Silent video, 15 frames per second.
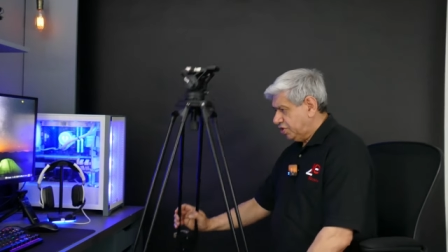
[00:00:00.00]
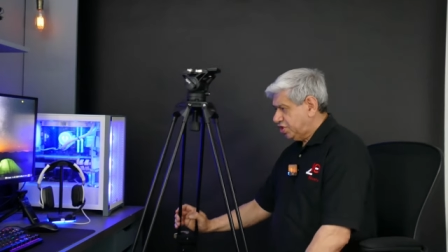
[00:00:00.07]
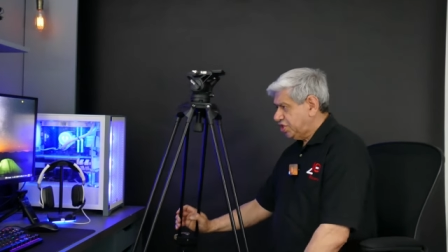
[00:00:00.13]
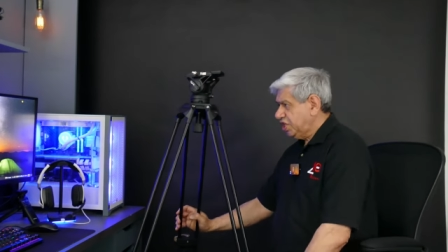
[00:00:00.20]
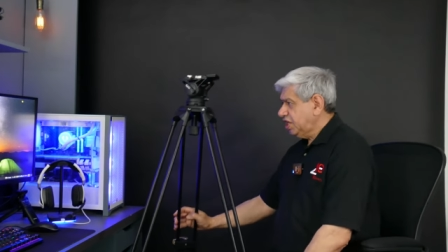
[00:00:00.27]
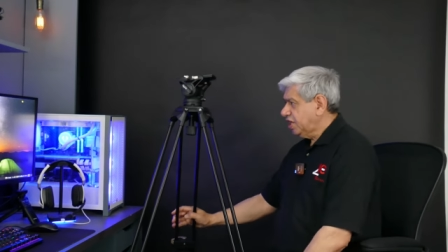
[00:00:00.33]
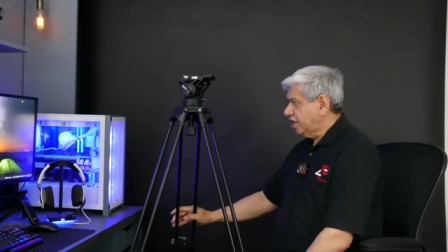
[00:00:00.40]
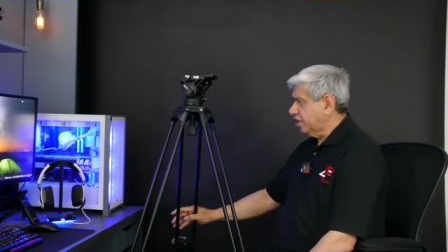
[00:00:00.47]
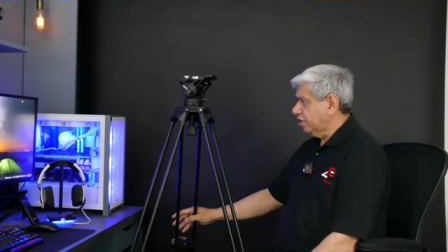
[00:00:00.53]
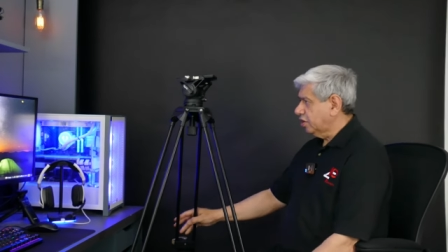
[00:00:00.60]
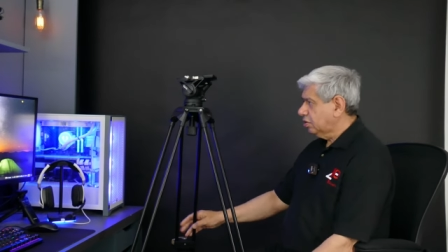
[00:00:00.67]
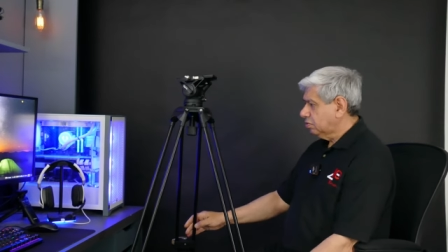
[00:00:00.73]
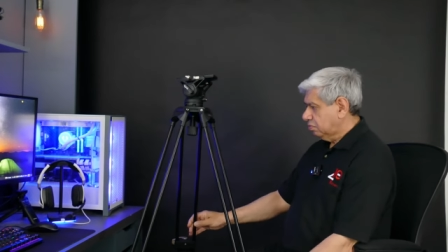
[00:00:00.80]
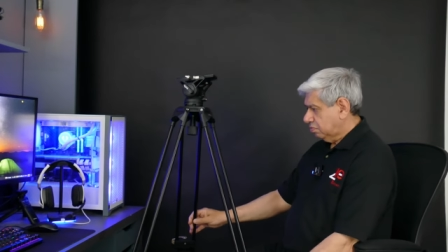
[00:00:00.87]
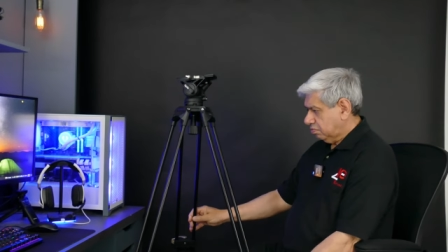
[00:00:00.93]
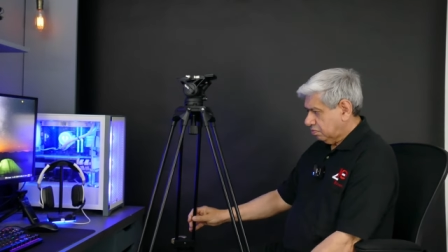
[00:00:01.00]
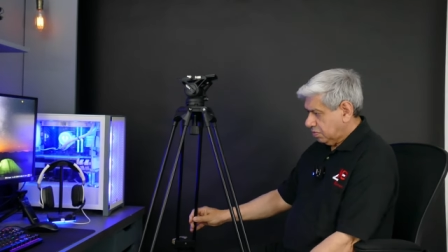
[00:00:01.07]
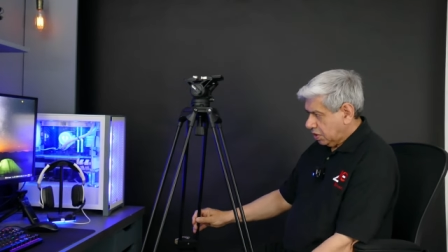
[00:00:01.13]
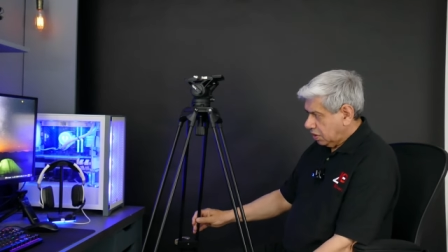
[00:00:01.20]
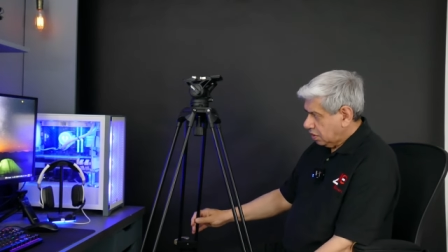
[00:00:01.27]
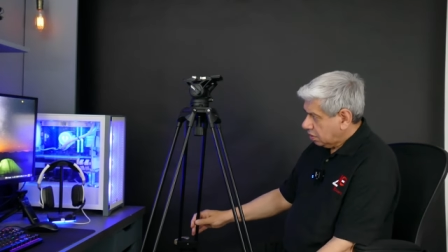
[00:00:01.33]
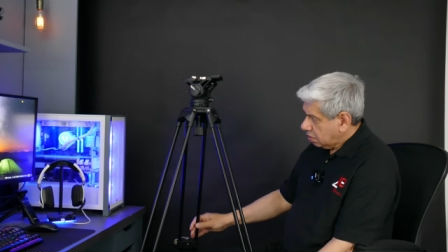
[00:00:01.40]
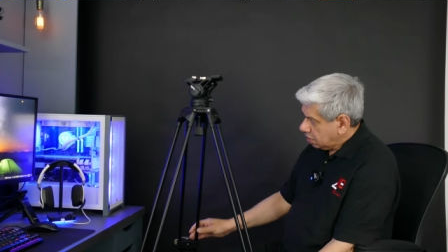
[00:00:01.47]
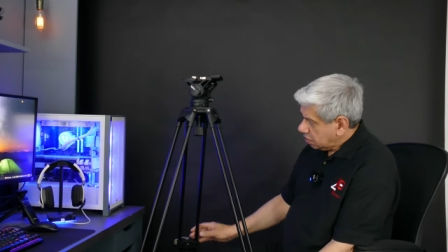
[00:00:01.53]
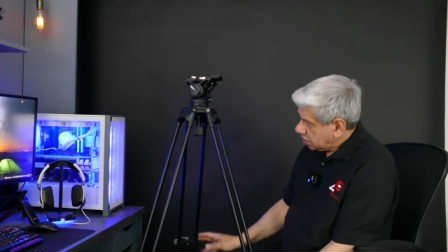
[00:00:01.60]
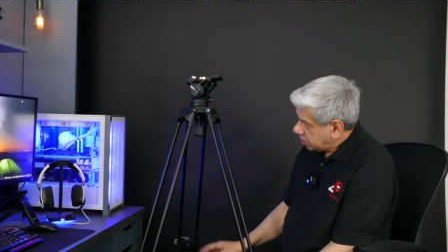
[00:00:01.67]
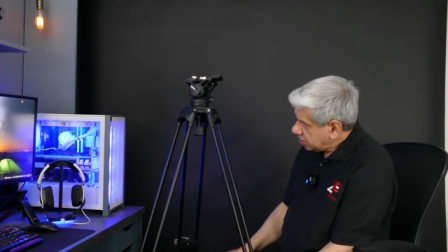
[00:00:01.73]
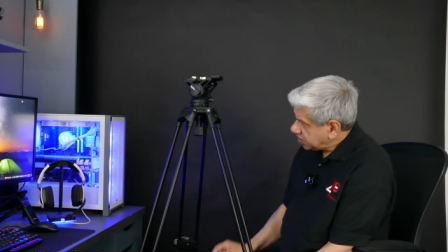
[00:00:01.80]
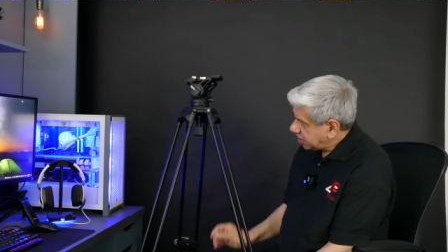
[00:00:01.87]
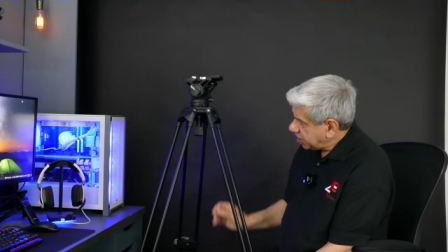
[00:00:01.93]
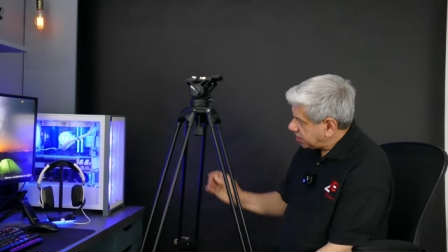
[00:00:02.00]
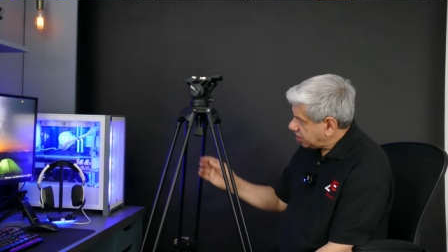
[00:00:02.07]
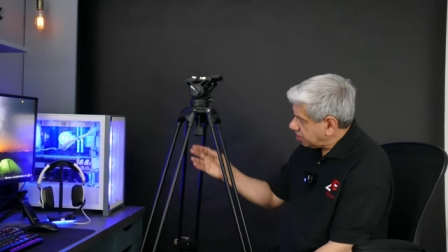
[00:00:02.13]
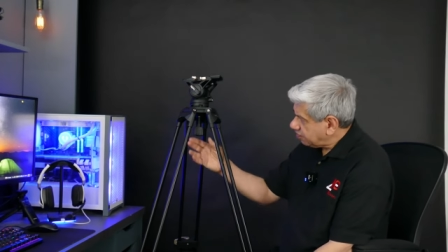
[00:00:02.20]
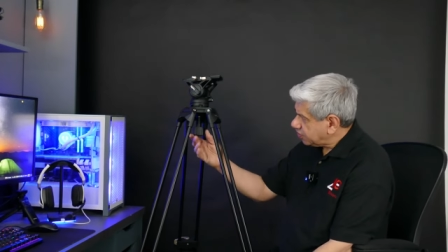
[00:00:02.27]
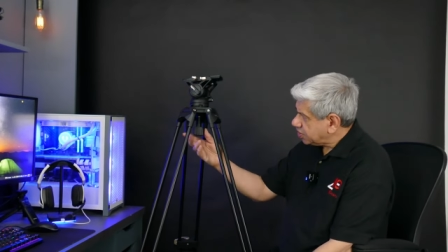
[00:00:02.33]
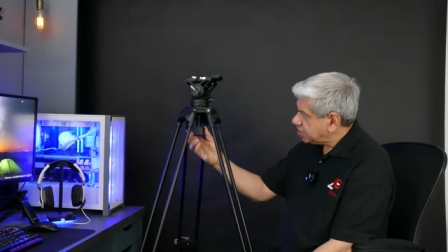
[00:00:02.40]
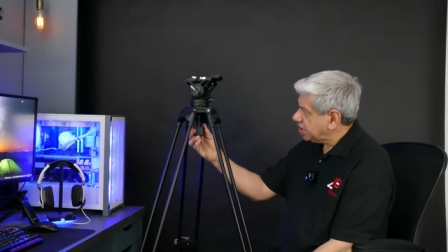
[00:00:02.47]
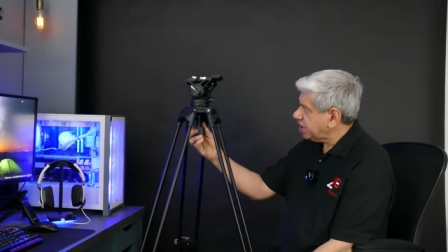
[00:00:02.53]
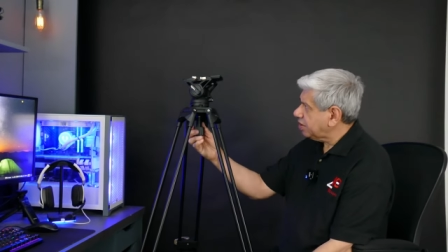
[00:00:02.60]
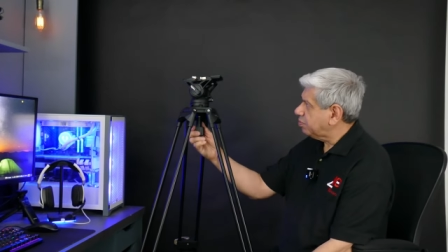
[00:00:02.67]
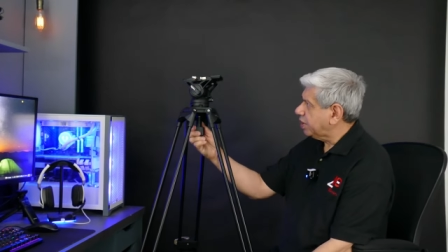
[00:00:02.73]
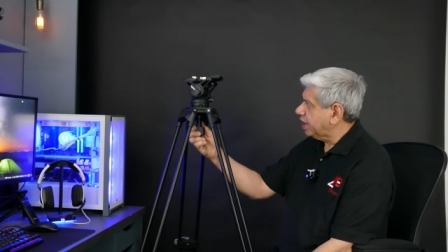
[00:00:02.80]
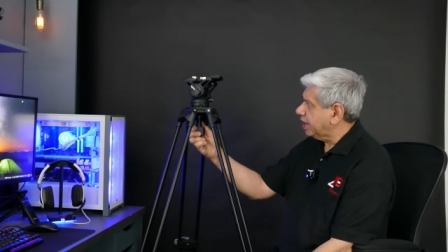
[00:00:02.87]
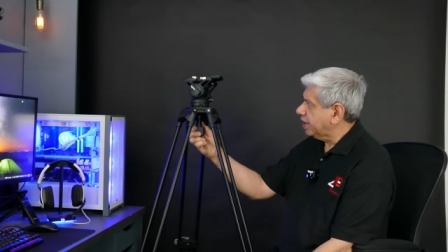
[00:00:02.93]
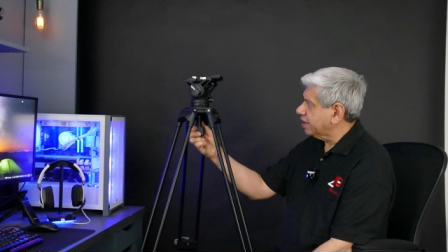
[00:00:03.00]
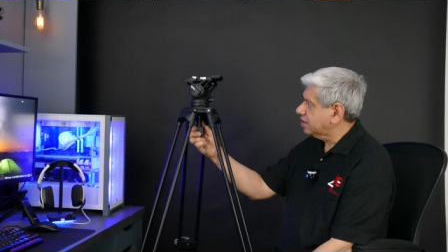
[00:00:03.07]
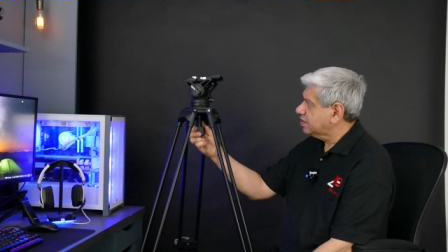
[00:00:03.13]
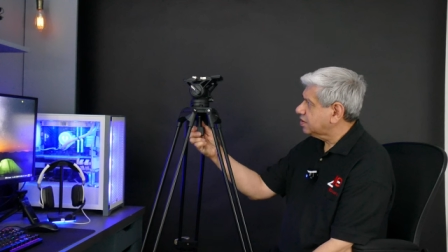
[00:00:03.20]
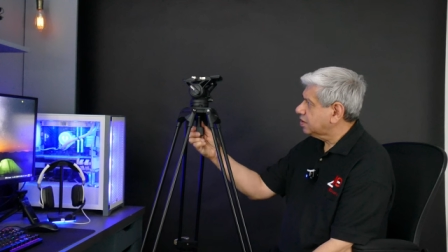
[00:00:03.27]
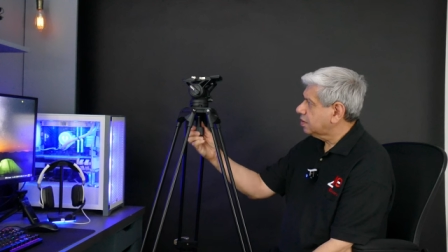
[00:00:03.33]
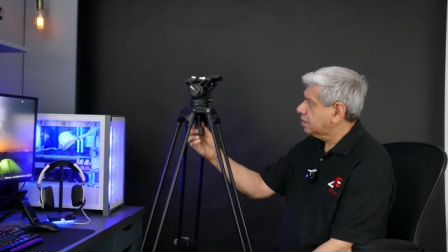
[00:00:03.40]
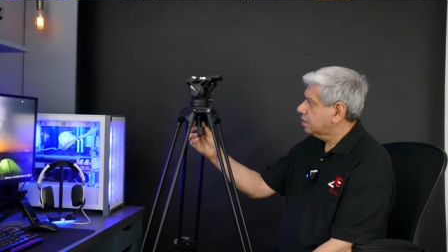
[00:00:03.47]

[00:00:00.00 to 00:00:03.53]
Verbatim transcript: see here is anything for sandbags.